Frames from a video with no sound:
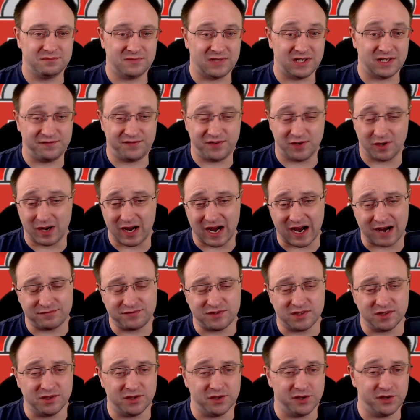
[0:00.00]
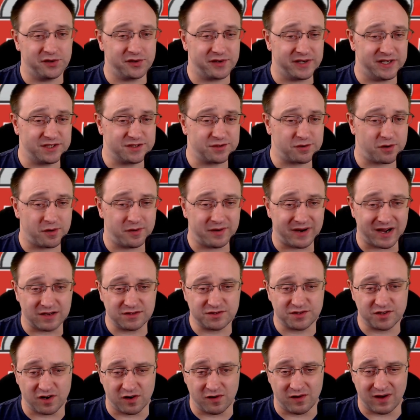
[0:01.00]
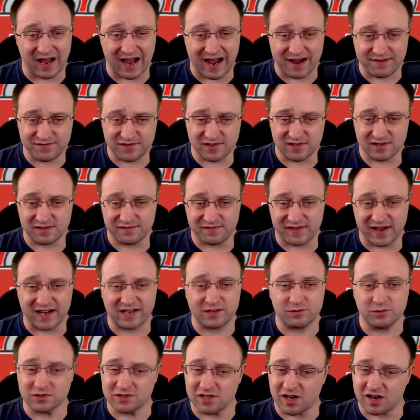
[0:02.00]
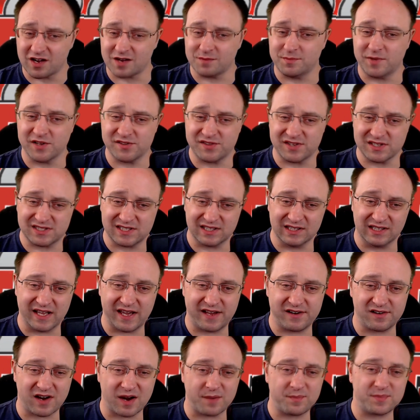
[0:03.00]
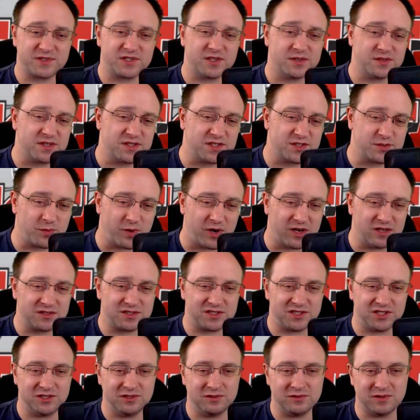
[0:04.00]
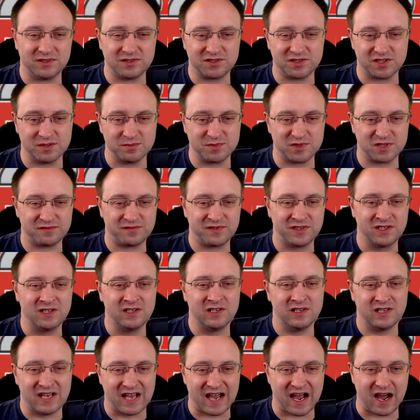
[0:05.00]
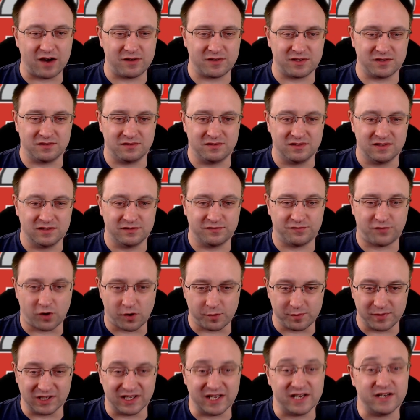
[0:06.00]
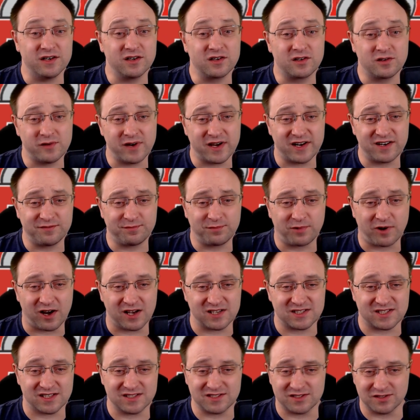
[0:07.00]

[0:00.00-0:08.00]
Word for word: If you have to do your intro and outro after the fact, we'll talk about this in later episodes as well too, in terms of how to formulate your creative process.